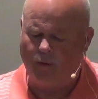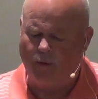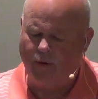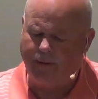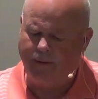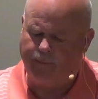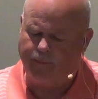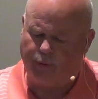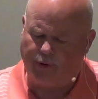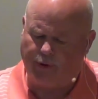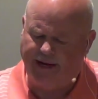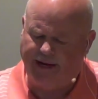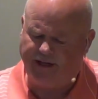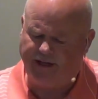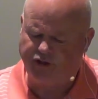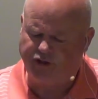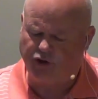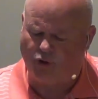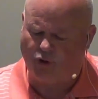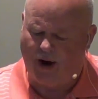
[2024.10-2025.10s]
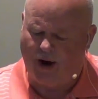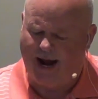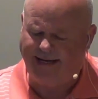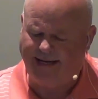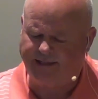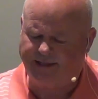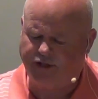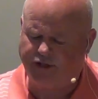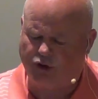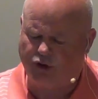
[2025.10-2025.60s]
but we preach
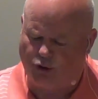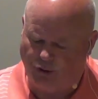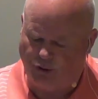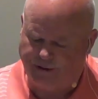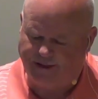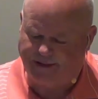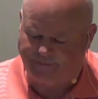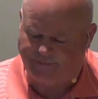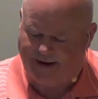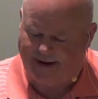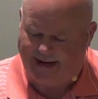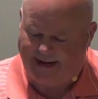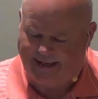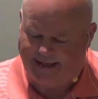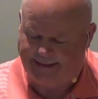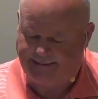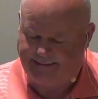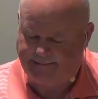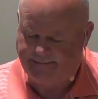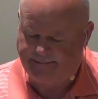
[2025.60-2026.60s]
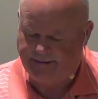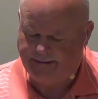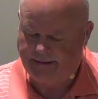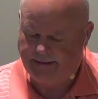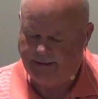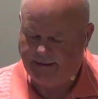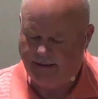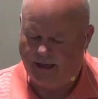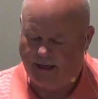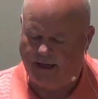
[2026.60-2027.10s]
Christ crucified,
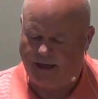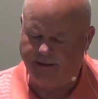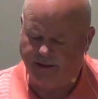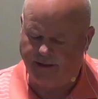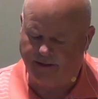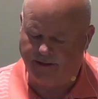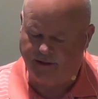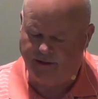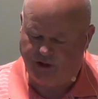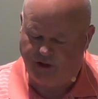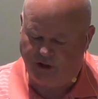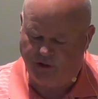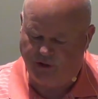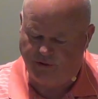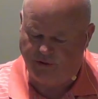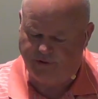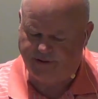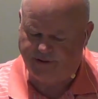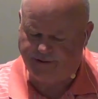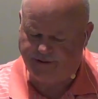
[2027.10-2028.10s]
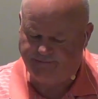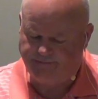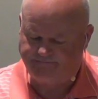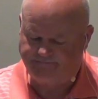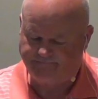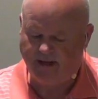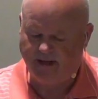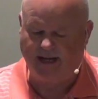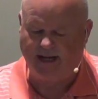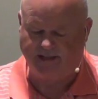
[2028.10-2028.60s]
unto the Jews
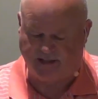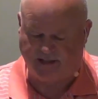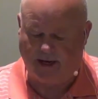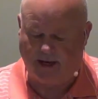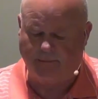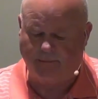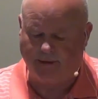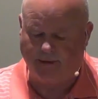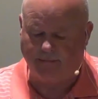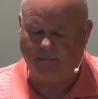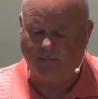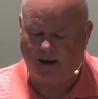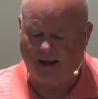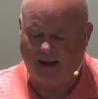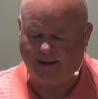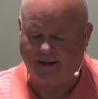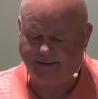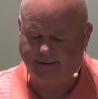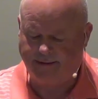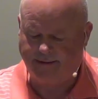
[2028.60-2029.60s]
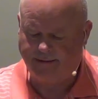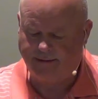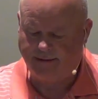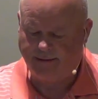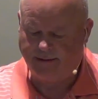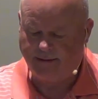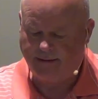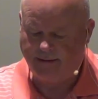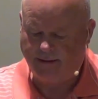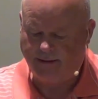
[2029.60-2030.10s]
a stumbling block,
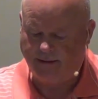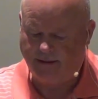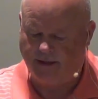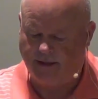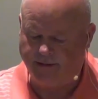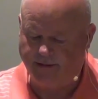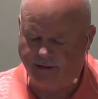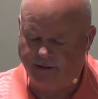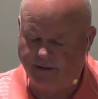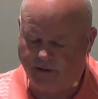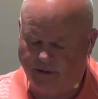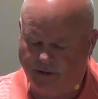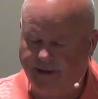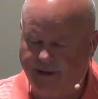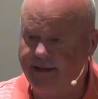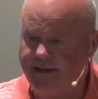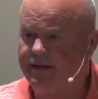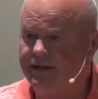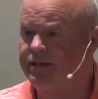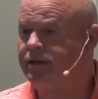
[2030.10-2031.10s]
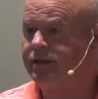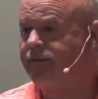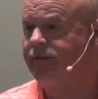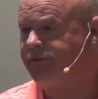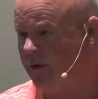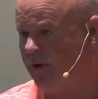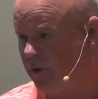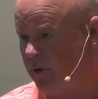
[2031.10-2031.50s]
and unto the Greeks